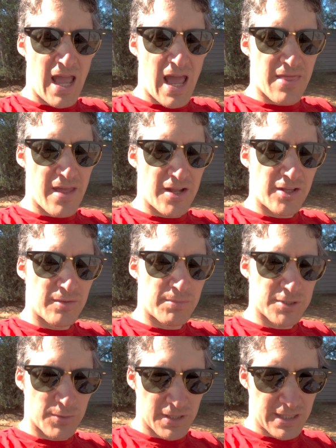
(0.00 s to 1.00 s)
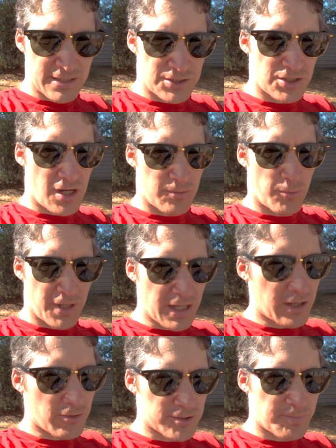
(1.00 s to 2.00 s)
And then between each shot, when
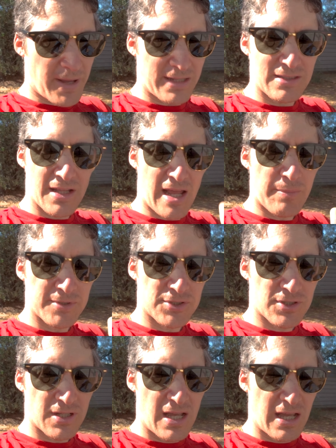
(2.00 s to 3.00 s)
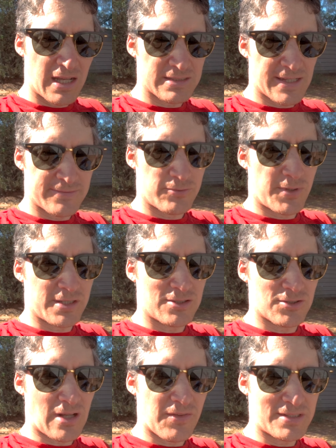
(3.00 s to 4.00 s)
it goes back to that aperture, it's
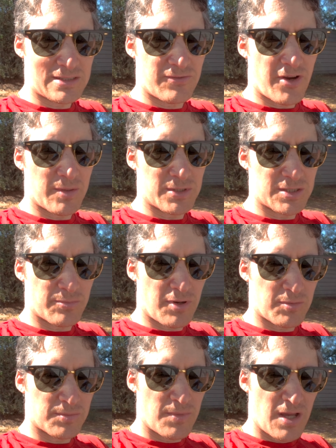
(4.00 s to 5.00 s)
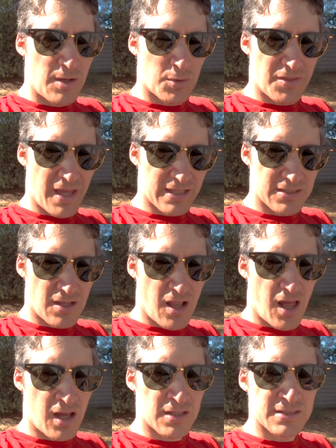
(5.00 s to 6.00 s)
f22. Now this is very much a problem with
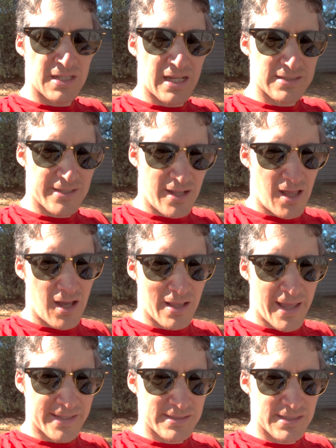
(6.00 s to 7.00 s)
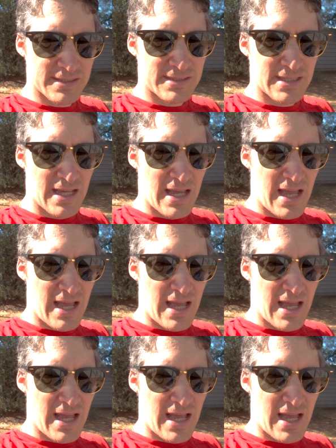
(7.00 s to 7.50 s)
SLRs and SLR lenses.